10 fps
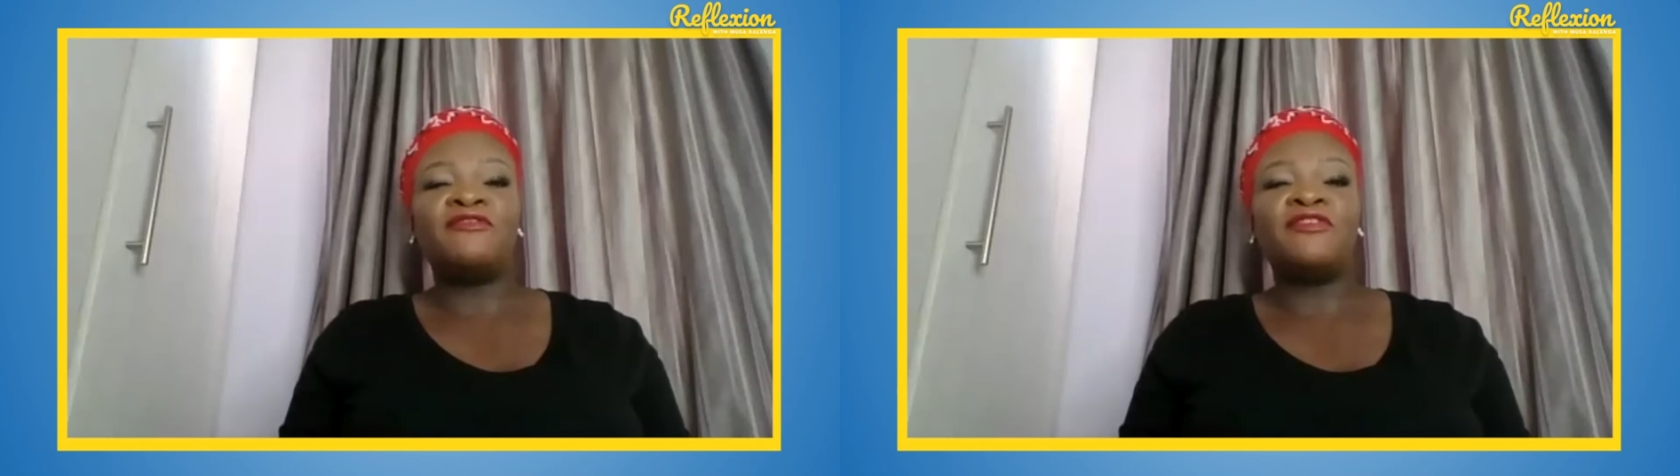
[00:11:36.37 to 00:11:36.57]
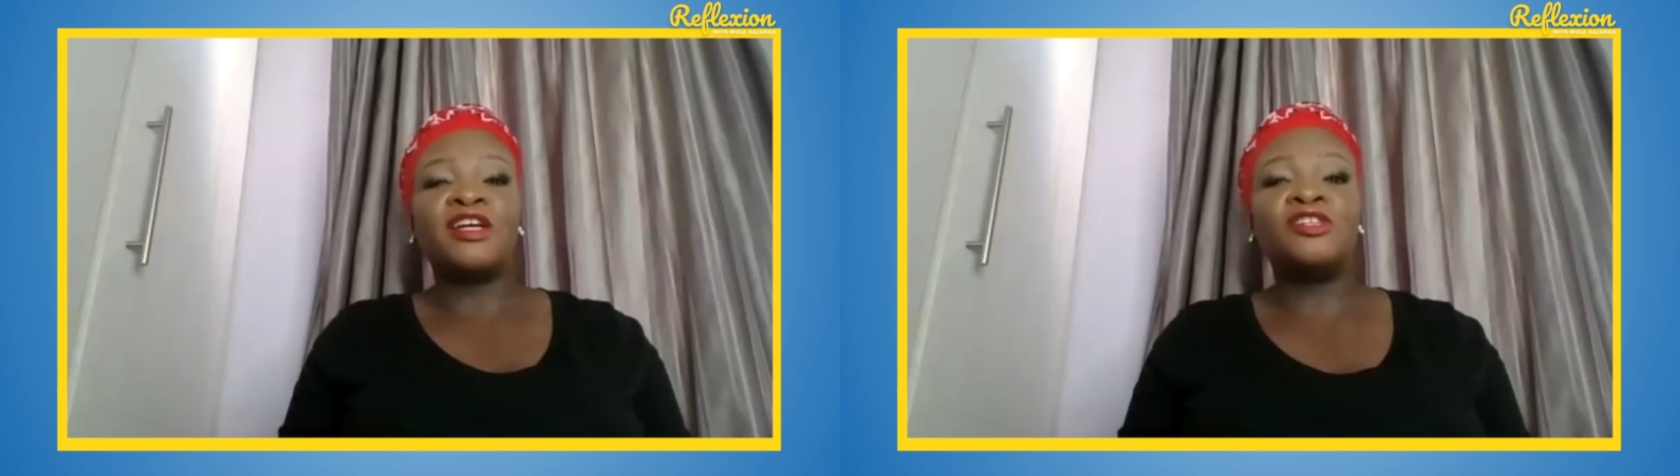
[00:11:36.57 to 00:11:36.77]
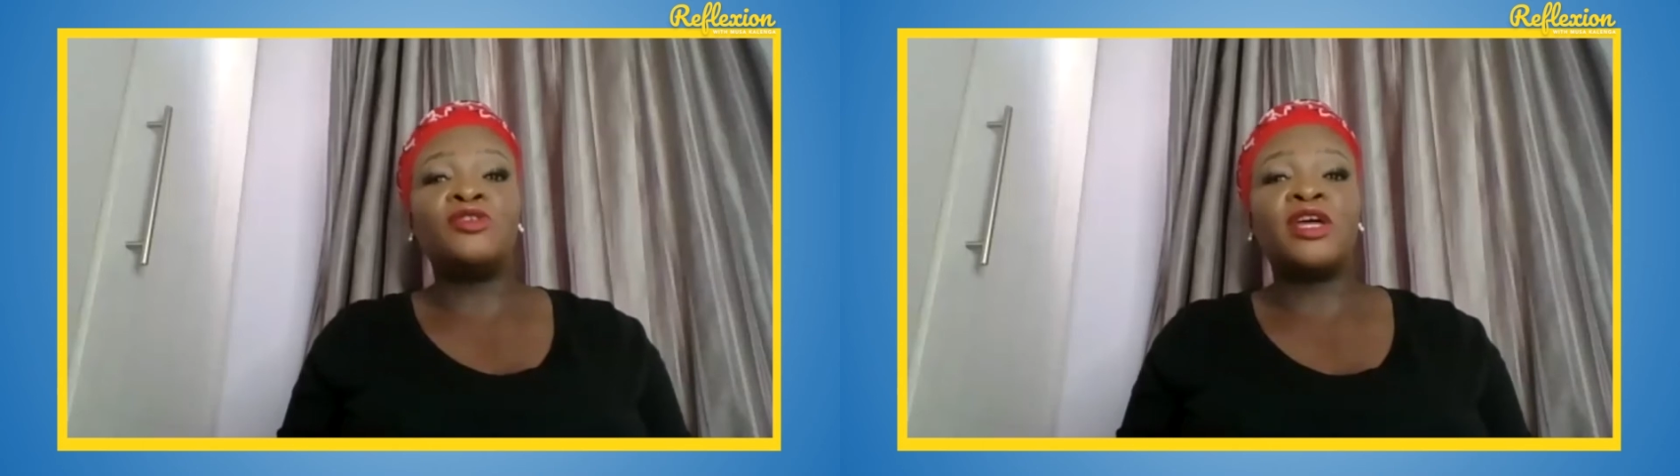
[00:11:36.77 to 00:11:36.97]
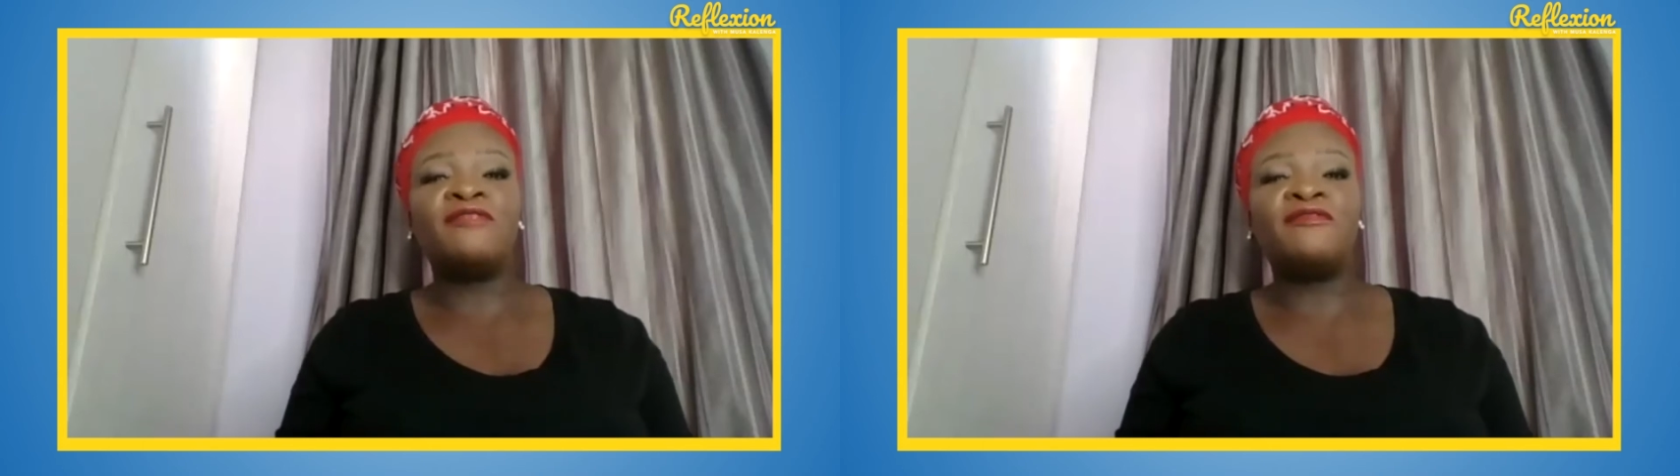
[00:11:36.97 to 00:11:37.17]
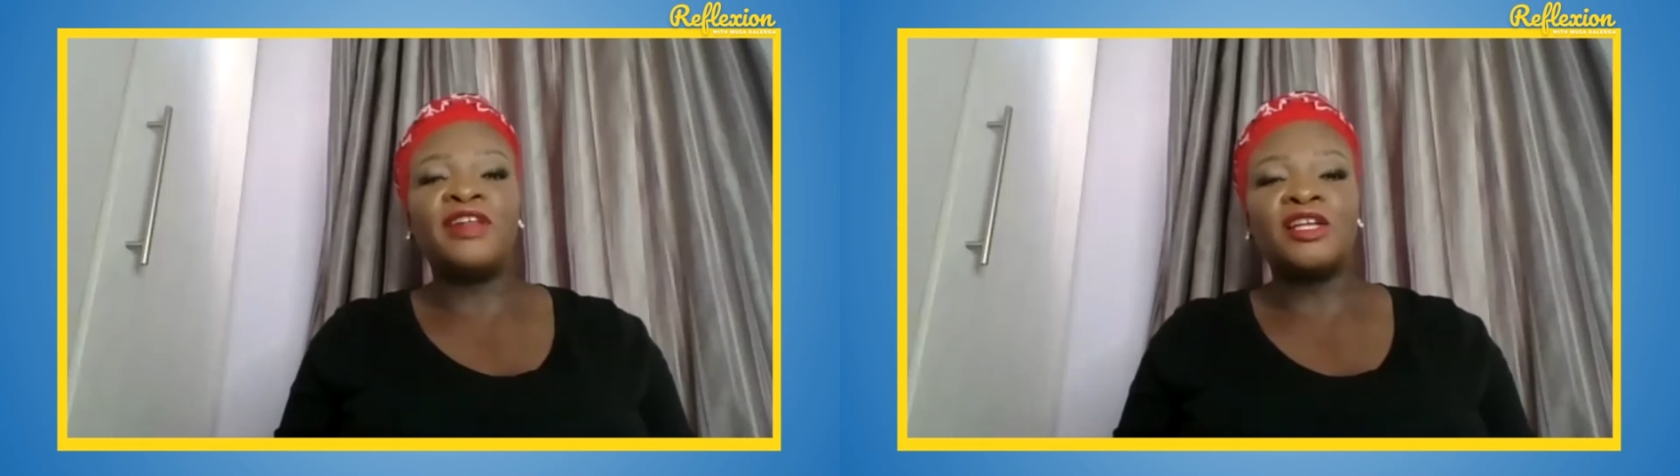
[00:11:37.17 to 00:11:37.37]
They've rushed to
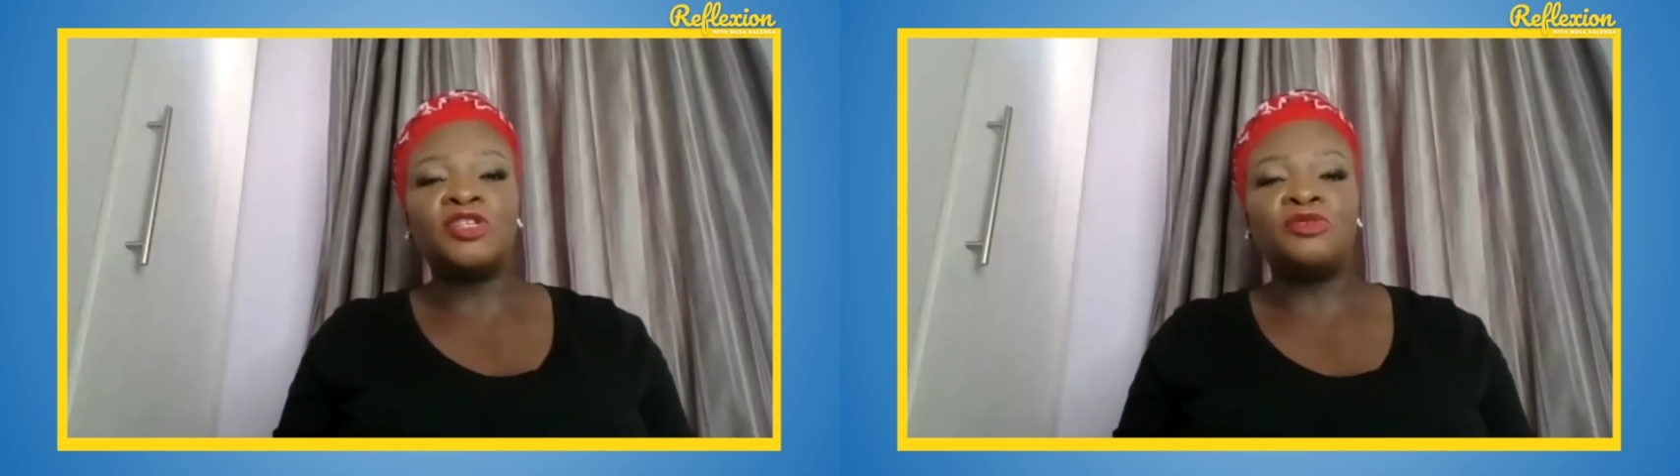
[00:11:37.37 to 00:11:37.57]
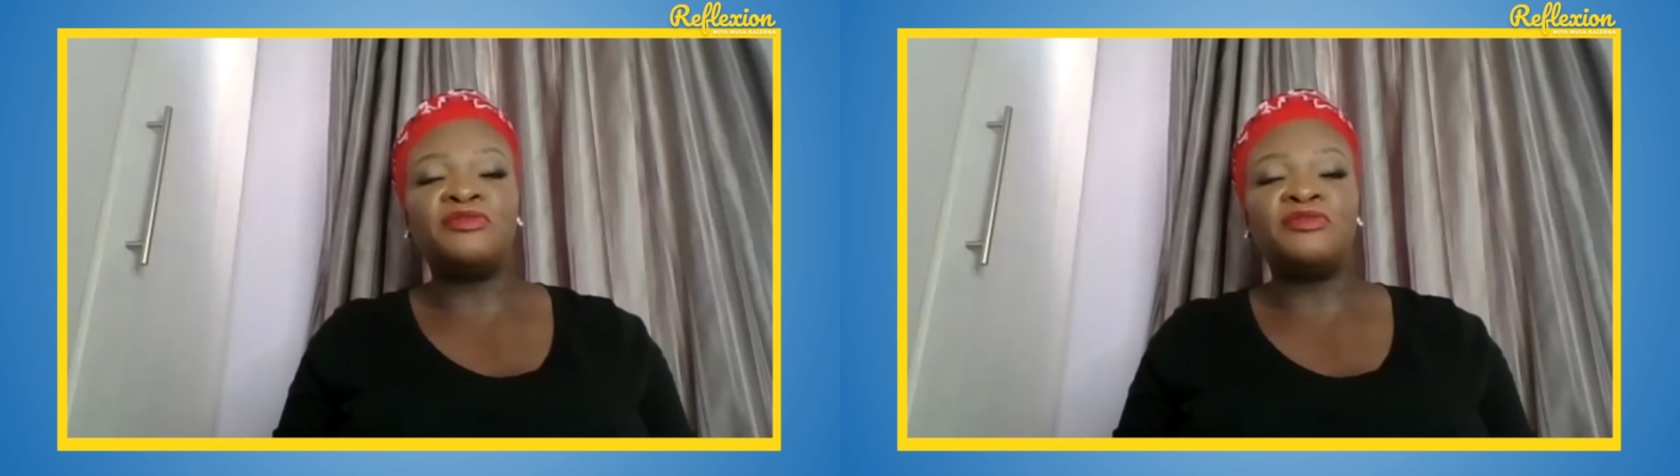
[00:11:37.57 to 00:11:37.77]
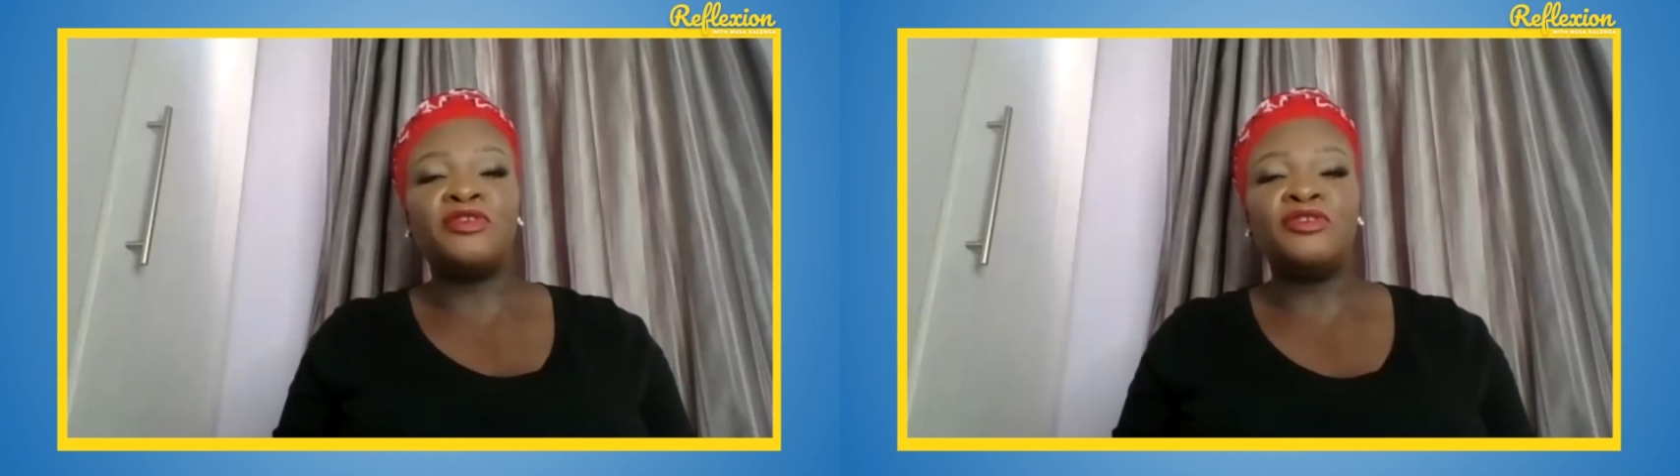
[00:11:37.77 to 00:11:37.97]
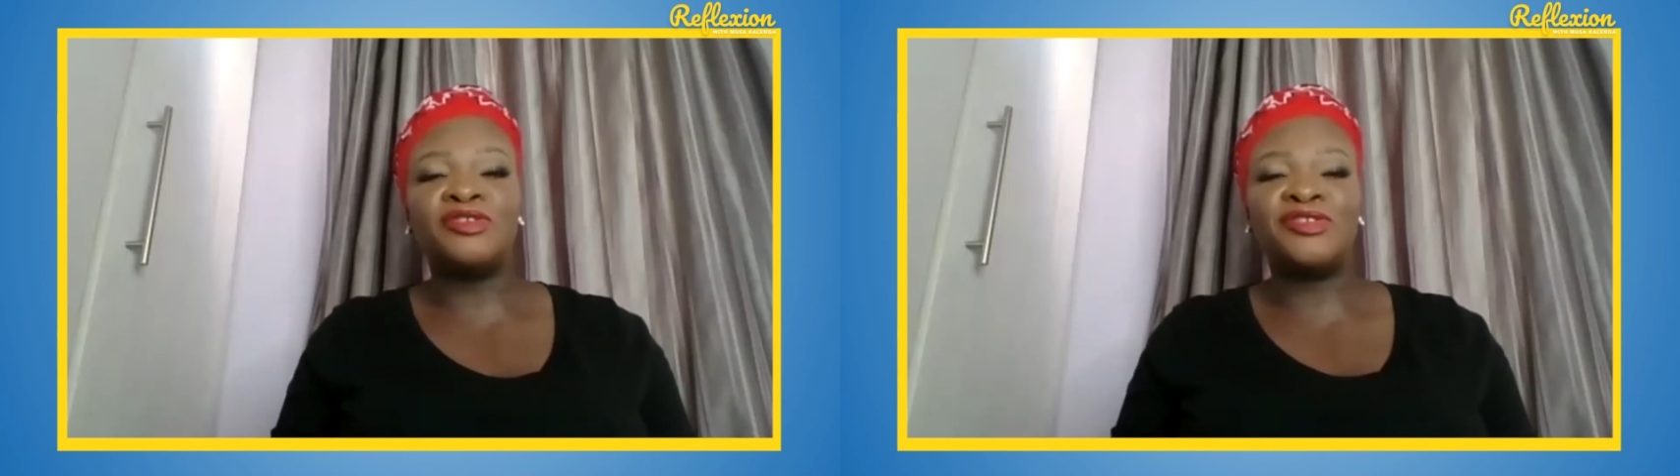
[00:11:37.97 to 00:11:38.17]
have lunch before you,